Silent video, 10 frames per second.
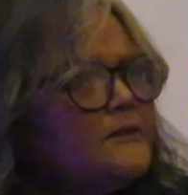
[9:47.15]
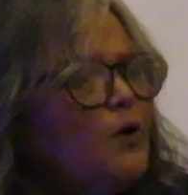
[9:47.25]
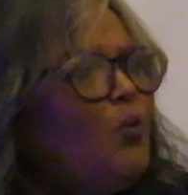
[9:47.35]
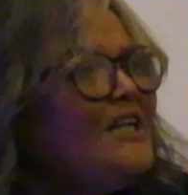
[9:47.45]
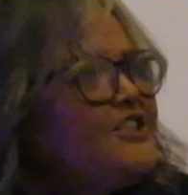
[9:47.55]

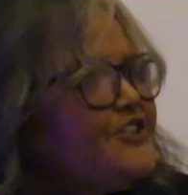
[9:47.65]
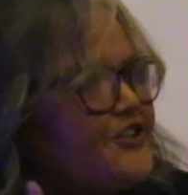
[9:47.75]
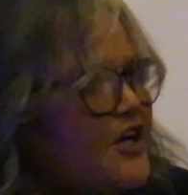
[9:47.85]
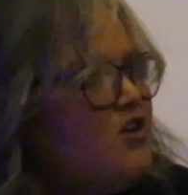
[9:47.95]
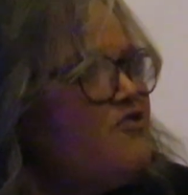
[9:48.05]
What
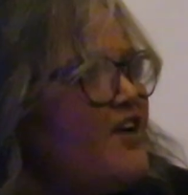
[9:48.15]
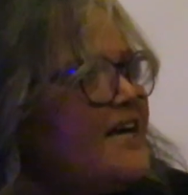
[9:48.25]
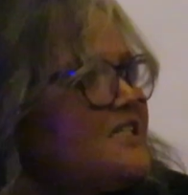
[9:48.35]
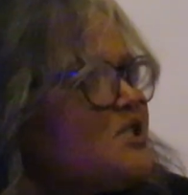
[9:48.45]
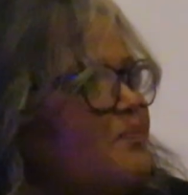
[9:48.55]
drove
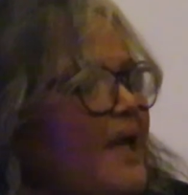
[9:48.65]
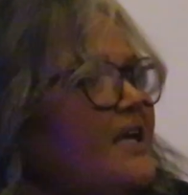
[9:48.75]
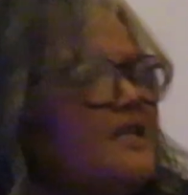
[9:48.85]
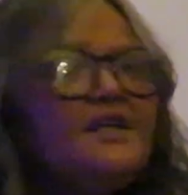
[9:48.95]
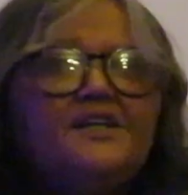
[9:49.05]
us back
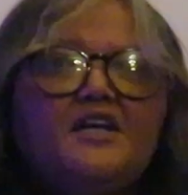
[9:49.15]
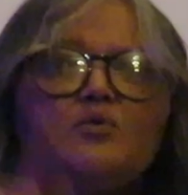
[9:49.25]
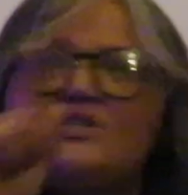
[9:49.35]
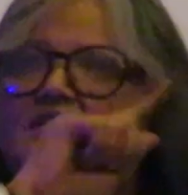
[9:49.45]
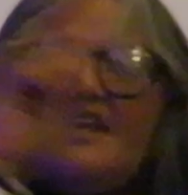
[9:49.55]
in the day
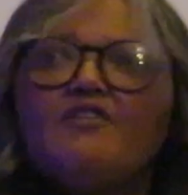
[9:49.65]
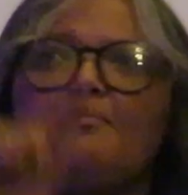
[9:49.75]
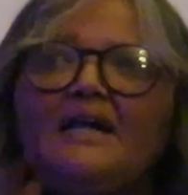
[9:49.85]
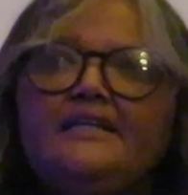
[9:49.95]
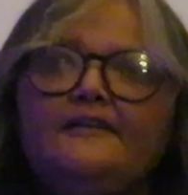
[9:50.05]
was never
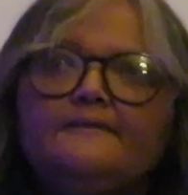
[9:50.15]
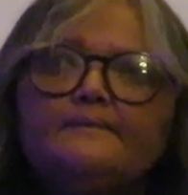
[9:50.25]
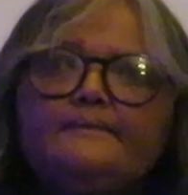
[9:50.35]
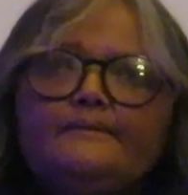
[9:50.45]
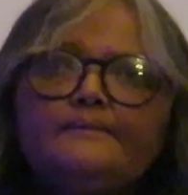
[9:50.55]
money.
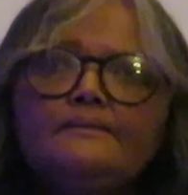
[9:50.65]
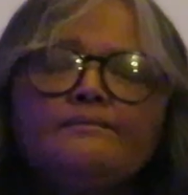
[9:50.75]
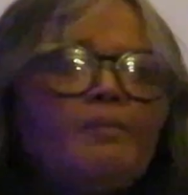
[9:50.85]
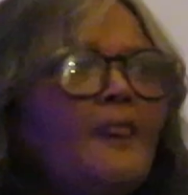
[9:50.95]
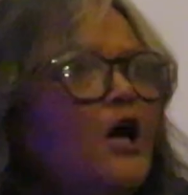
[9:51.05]

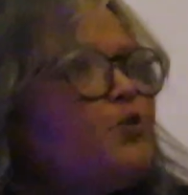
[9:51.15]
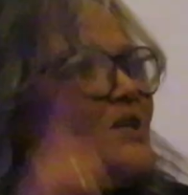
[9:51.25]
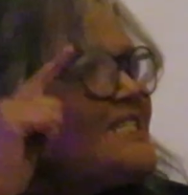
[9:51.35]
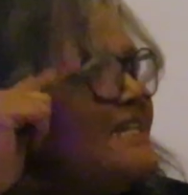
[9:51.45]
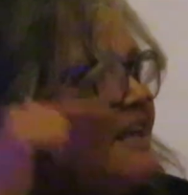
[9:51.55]
It
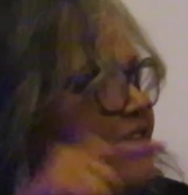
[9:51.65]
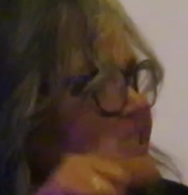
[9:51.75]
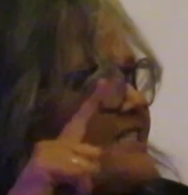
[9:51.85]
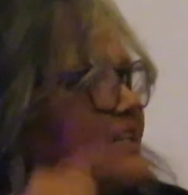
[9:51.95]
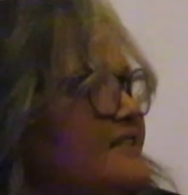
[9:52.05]
was
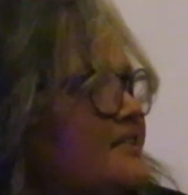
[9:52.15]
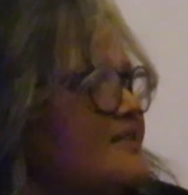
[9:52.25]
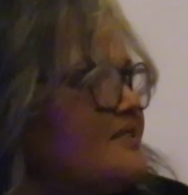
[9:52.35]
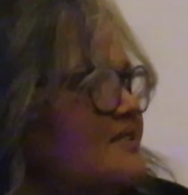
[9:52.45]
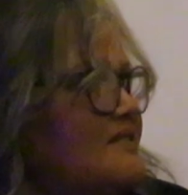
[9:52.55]
never
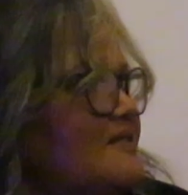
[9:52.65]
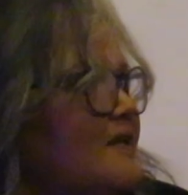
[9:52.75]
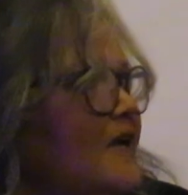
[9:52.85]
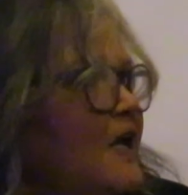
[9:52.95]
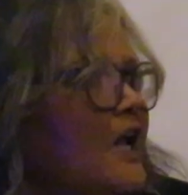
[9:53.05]
status.
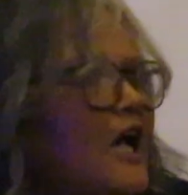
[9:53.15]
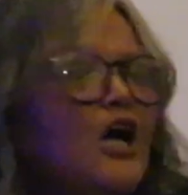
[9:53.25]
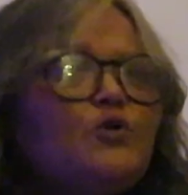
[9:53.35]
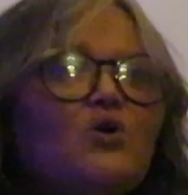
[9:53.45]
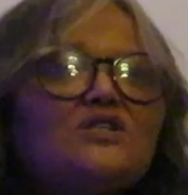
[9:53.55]

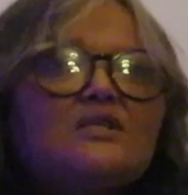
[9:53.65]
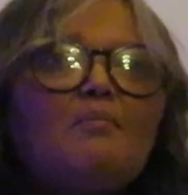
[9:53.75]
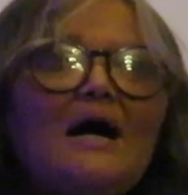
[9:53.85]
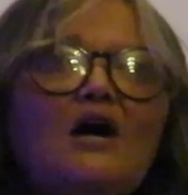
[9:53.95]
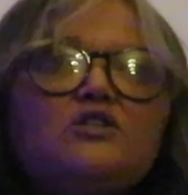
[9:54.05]
It was
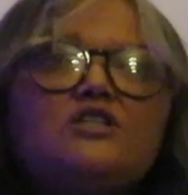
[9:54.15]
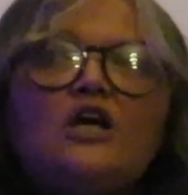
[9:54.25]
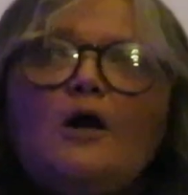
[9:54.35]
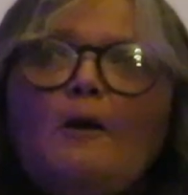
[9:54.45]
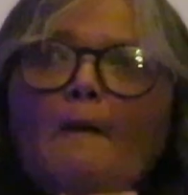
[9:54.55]

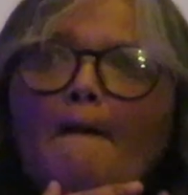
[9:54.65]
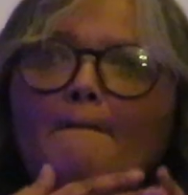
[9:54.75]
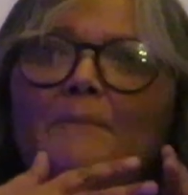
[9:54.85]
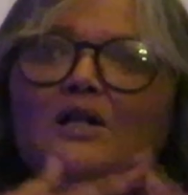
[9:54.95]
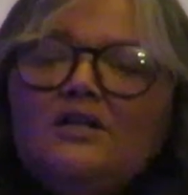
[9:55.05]
about
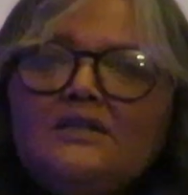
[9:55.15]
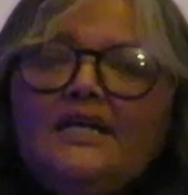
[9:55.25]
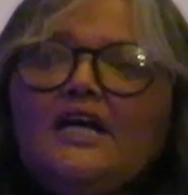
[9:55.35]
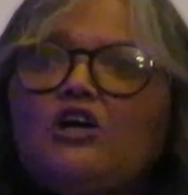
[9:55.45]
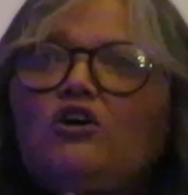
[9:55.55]

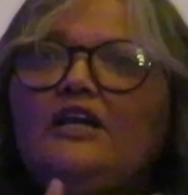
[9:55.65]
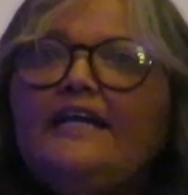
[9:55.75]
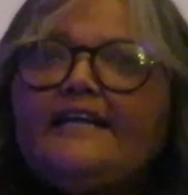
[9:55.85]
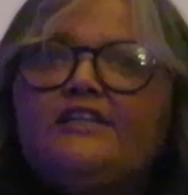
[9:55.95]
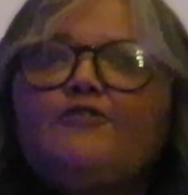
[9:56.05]
building a
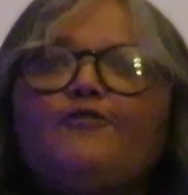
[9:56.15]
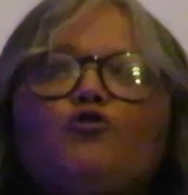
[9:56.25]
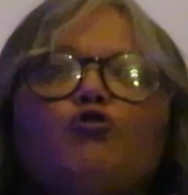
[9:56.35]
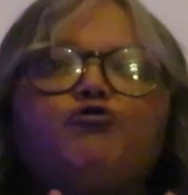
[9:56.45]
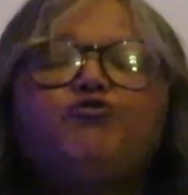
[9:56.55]
collective
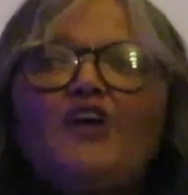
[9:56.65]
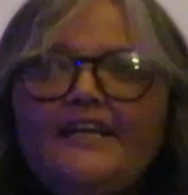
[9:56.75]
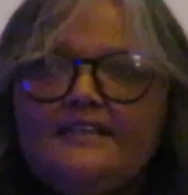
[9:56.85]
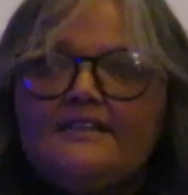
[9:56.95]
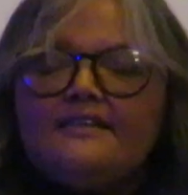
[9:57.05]
to
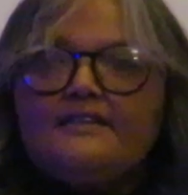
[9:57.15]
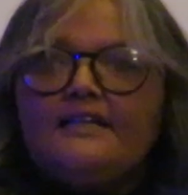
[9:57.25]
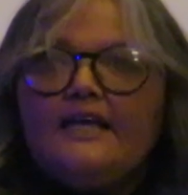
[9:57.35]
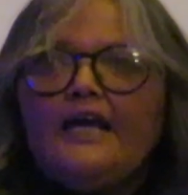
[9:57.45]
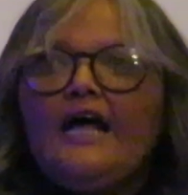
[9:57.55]
fight
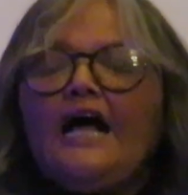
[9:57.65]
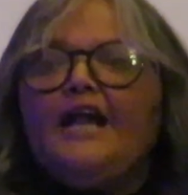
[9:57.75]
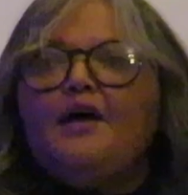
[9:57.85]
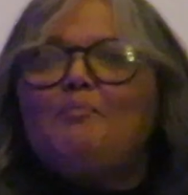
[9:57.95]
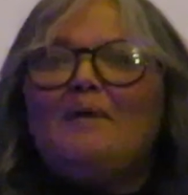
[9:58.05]

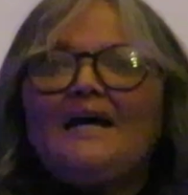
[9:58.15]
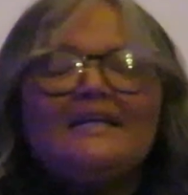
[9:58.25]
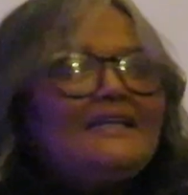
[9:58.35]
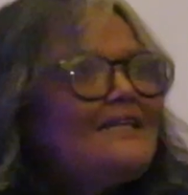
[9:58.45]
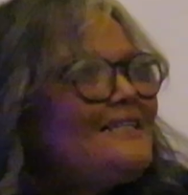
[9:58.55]
an
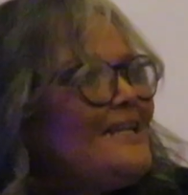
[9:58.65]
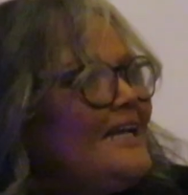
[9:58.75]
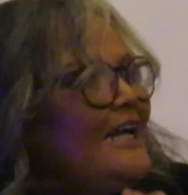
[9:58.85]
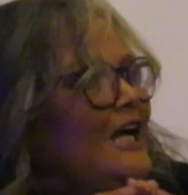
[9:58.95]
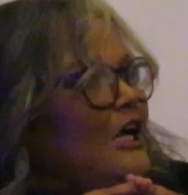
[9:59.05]
apartheid
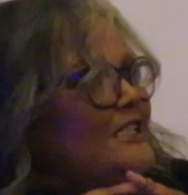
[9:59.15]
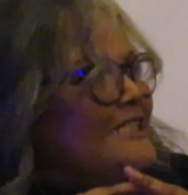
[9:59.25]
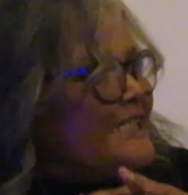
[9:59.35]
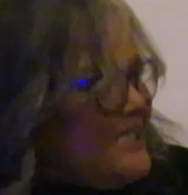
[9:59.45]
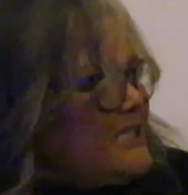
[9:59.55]

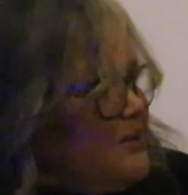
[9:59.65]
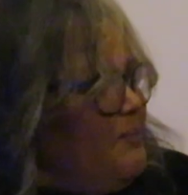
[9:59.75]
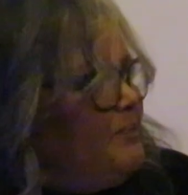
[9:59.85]
system,